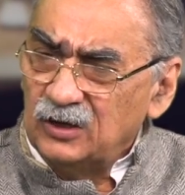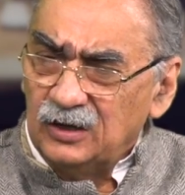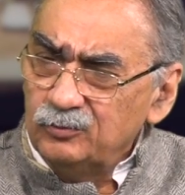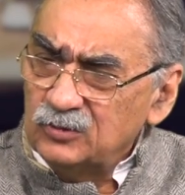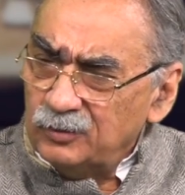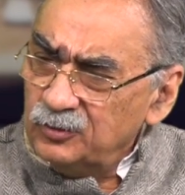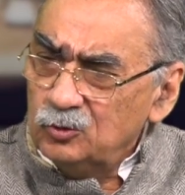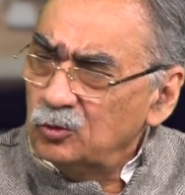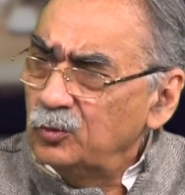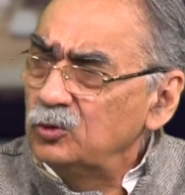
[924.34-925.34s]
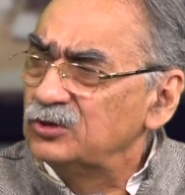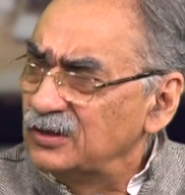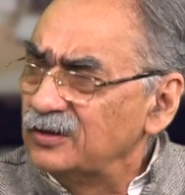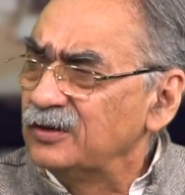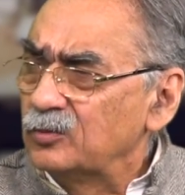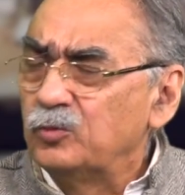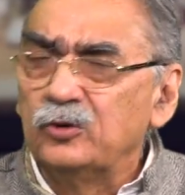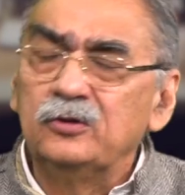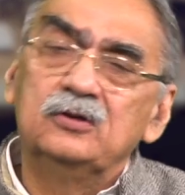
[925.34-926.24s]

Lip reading: I'm coming to a more generic point.